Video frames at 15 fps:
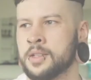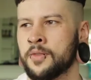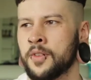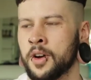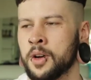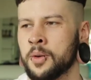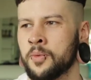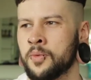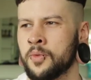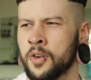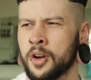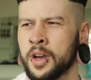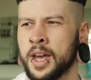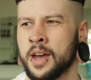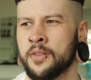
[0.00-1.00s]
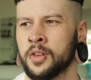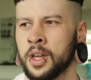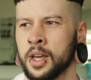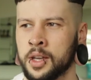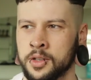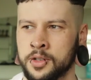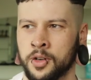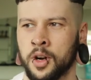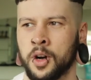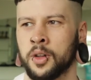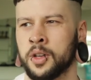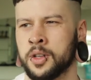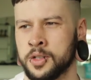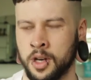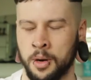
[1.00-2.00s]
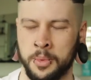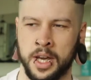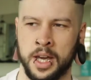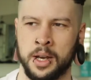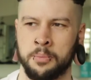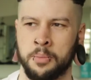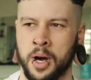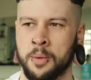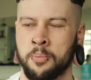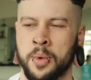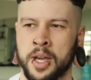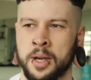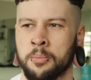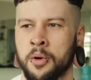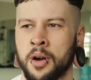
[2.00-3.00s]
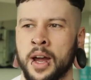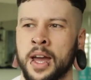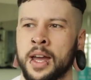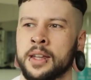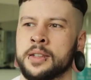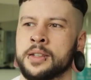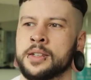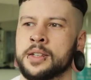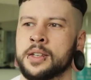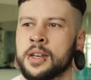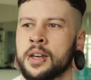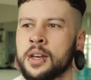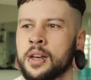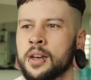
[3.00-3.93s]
very heavily controlled and dominated by bigger brands,